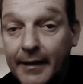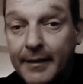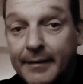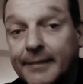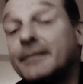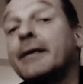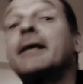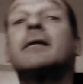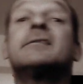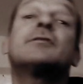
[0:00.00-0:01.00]
and in the
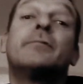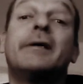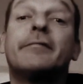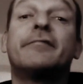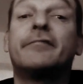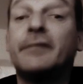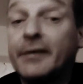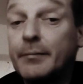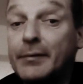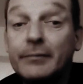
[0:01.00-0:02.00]
Netherlands we have a
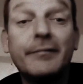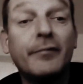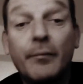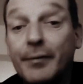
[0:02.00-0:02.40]
very beautiful